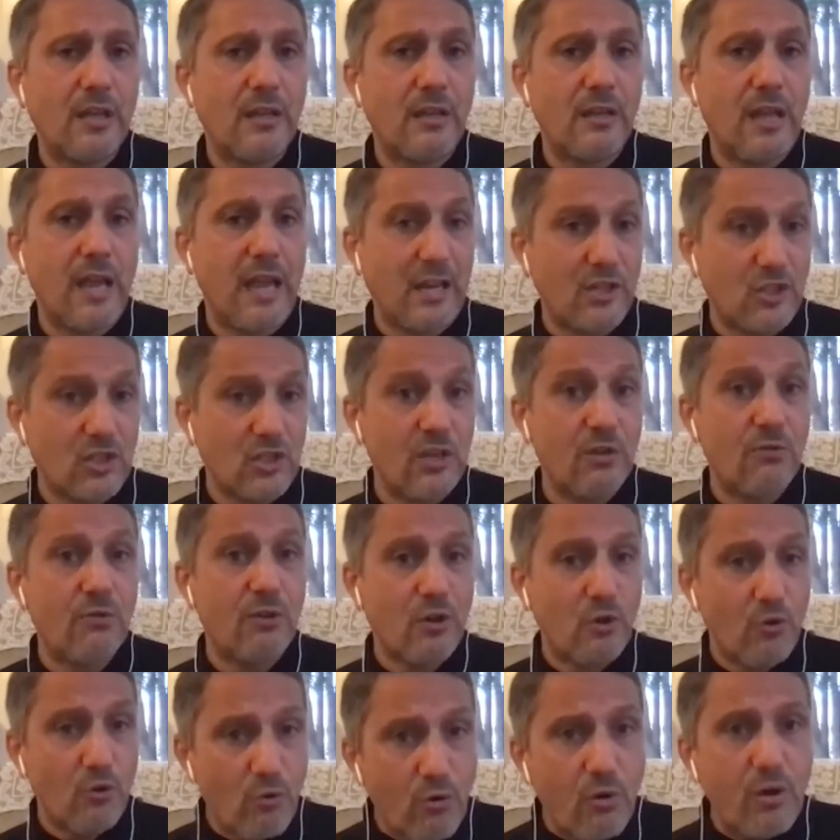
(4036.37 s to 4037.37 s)
They actually
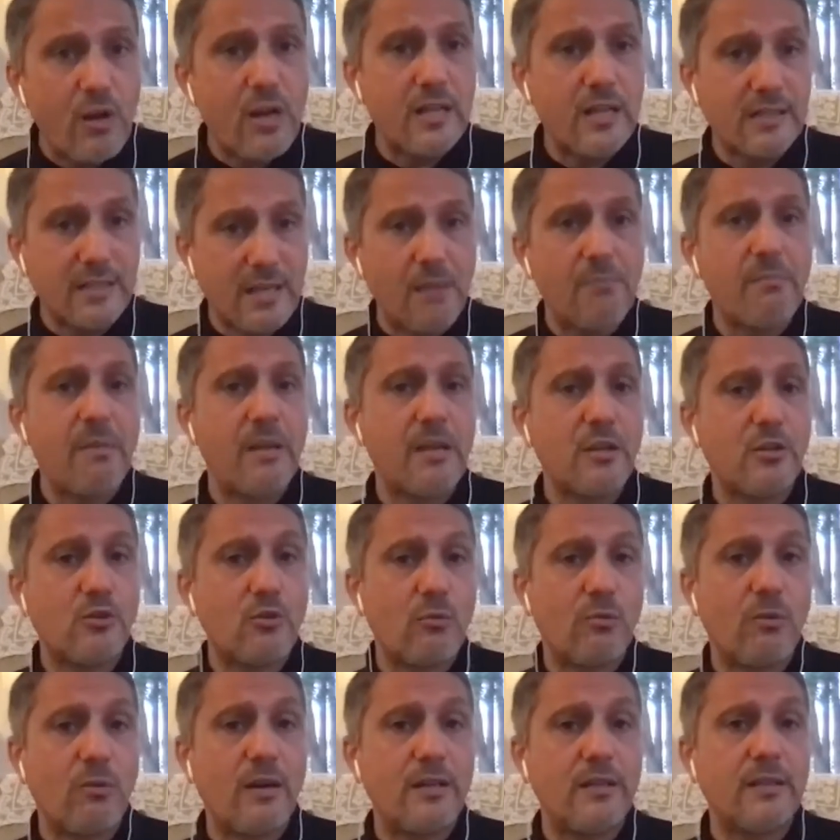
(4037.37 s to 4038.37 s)
recruited somebody
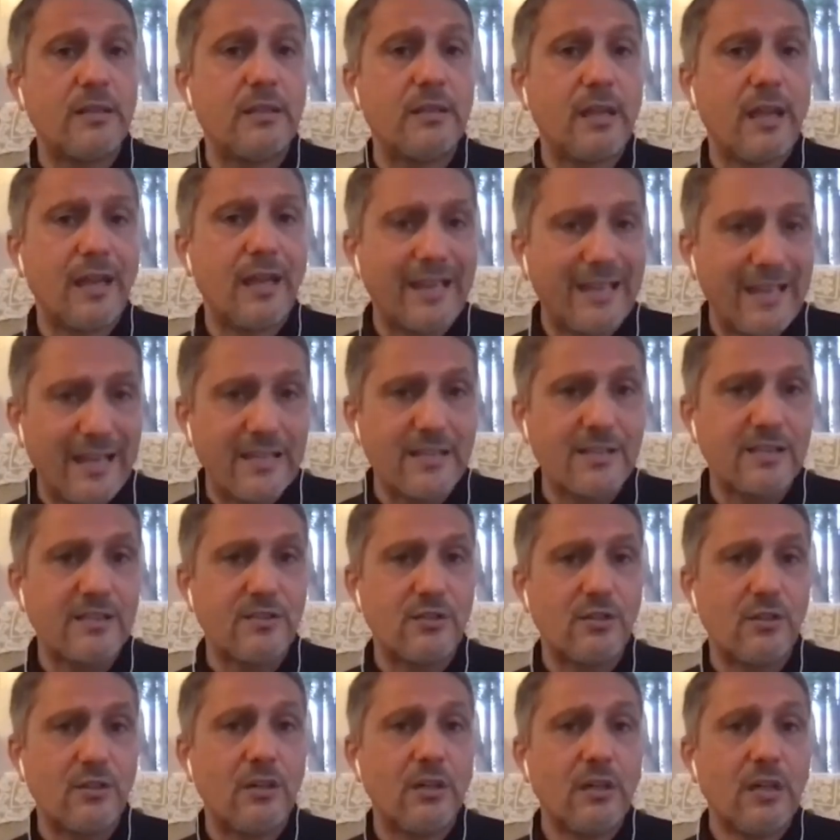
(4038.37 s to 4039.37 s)
to run
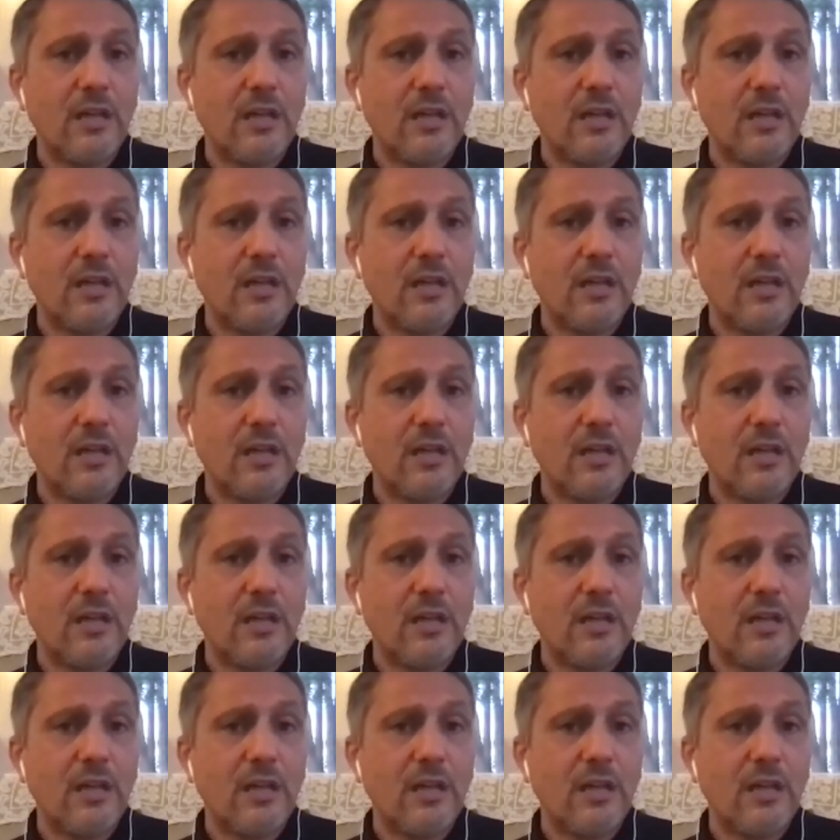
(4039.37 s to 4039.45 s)
against her,